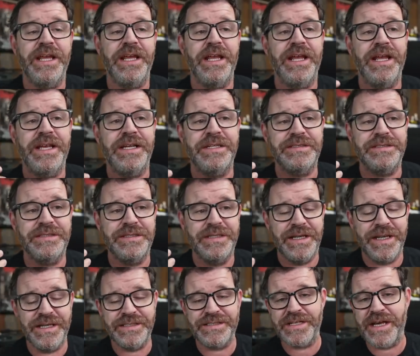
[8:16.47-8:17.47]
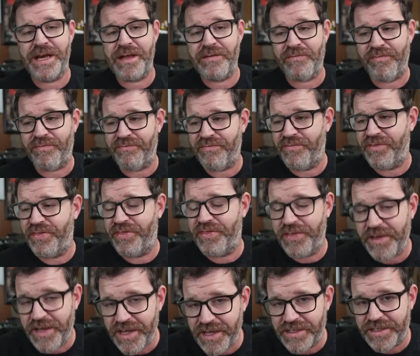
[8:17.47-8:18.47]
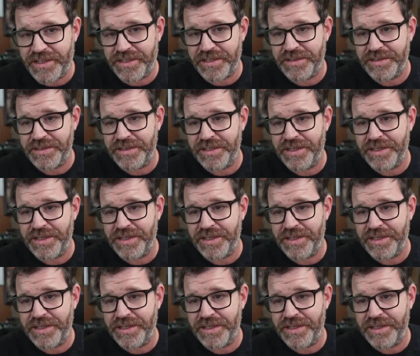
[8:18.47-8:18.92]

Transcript: And it's not thick,